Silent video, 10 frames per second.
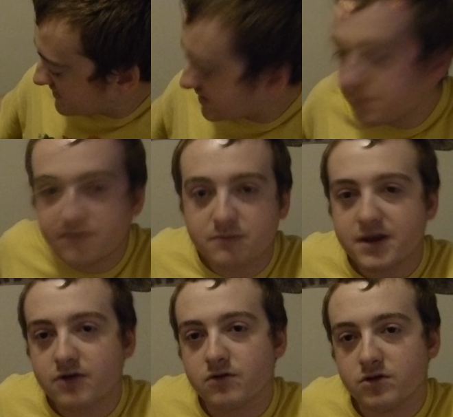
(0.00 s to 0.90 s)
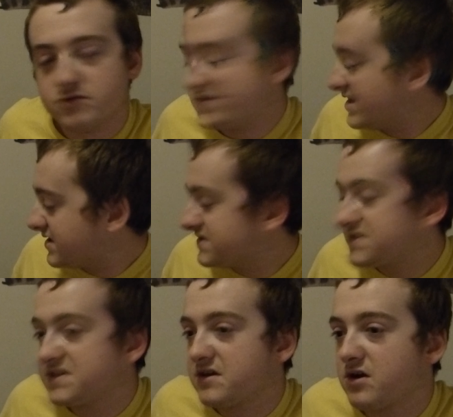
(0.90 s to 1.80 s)
is gonna be for my girl Lucy,
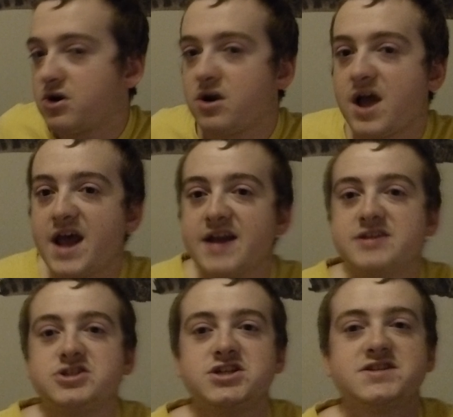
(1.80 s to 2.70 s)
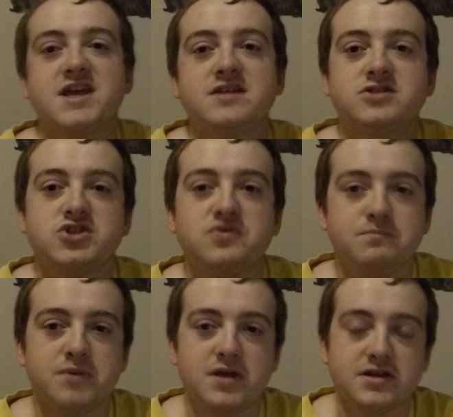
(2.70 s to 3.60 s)
because her hide, she's getting too
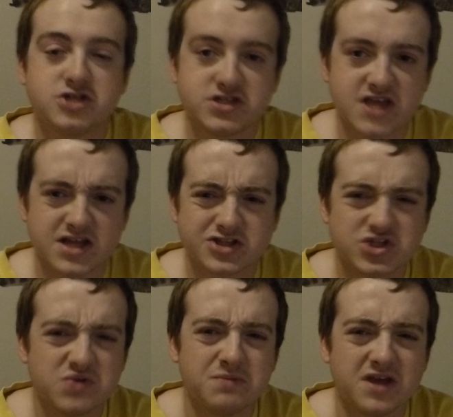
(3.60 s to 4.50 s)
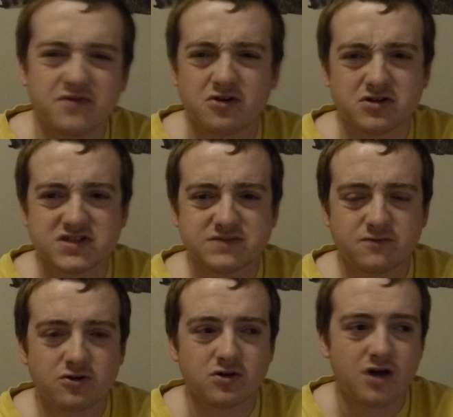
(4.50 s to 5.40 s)
big. She's getting too big for
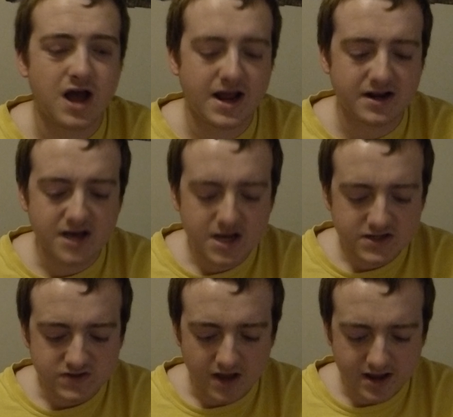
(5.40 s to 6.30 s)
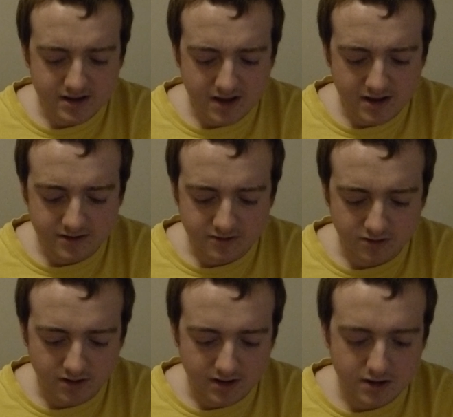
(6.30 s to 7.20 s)
her hide. So I got
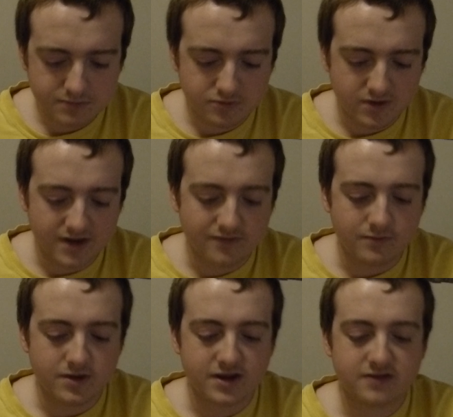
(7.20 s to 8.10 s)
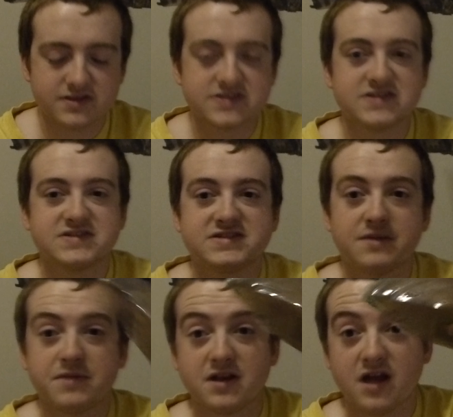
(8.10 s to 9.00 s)
her an upgrade, everybody. This is
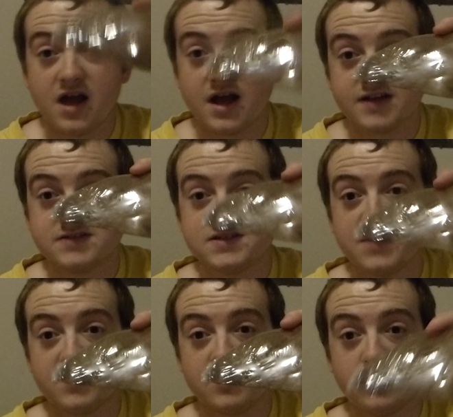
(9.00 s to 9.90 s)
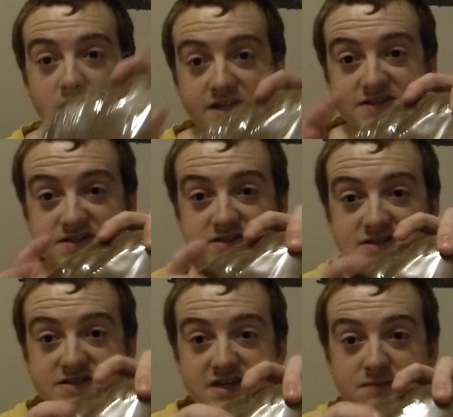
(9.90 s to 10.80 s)
something I definitely would like to
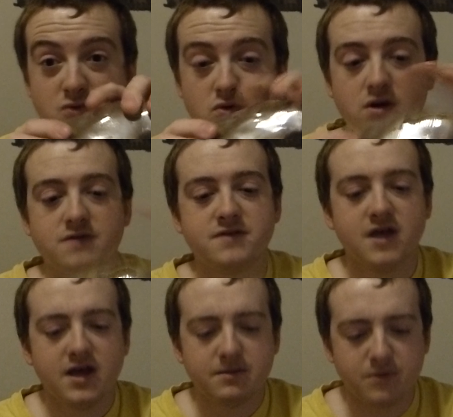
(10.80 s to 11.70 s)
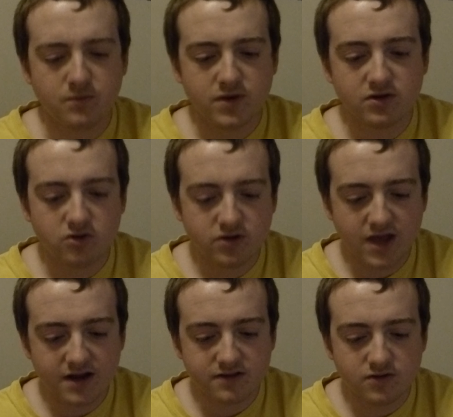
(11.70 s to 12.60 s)
see more of. But when you look
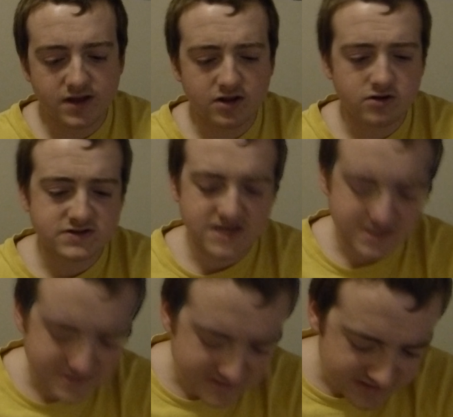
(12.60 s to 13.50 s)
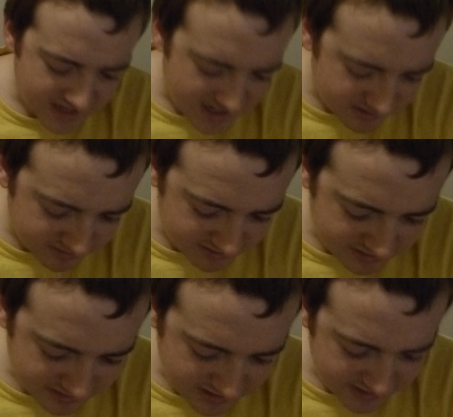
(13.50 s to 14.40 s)
at it though, it looks
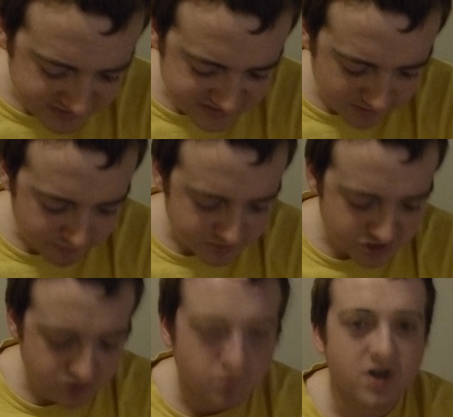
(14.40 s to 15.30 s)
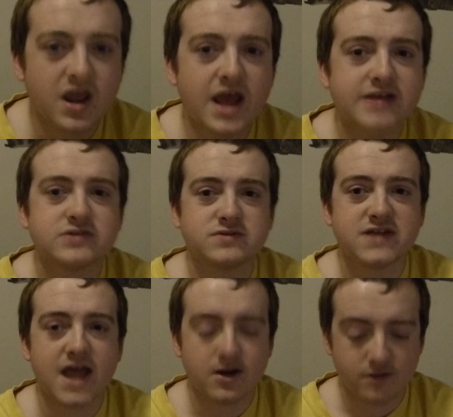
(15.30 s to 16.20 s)
exactly kind of similar to what
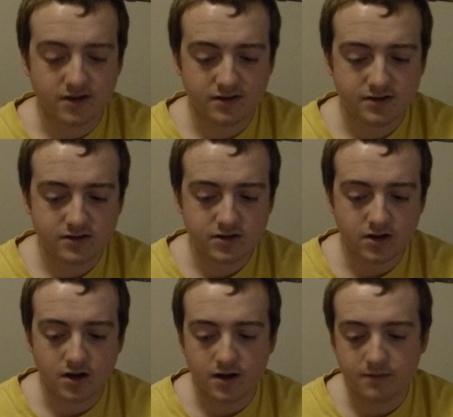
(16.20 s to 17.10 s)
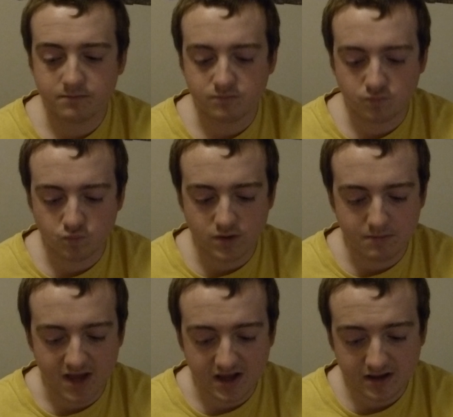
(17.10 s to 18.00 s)
Exoterra would
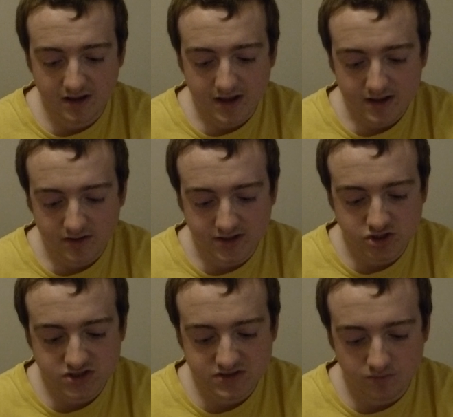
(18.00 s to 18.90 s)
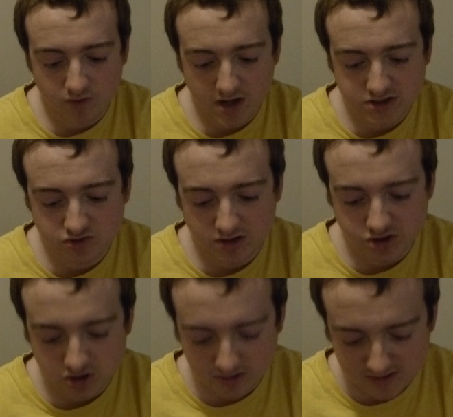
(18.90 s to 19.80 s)
make. Like just the rock
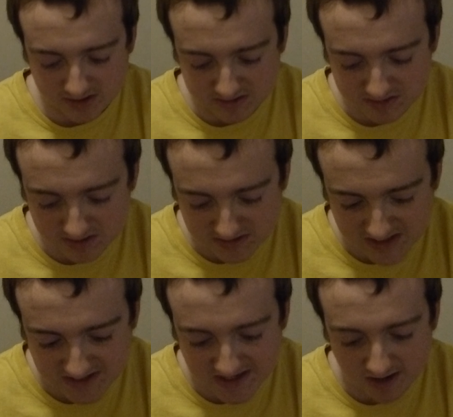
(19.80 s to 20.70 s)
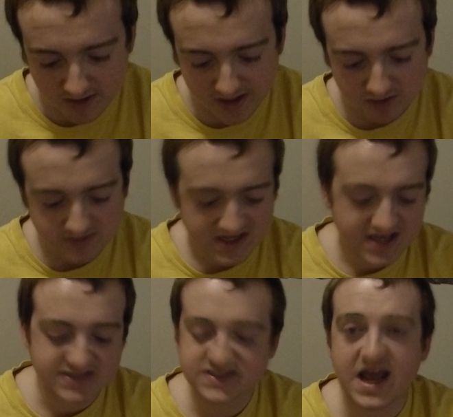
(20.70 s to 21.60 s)
structure and the detail on it looks
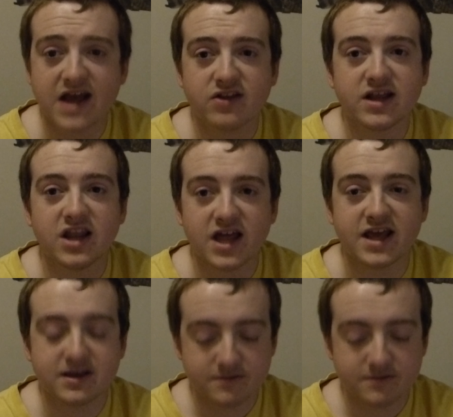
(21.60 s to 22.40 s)
exactly like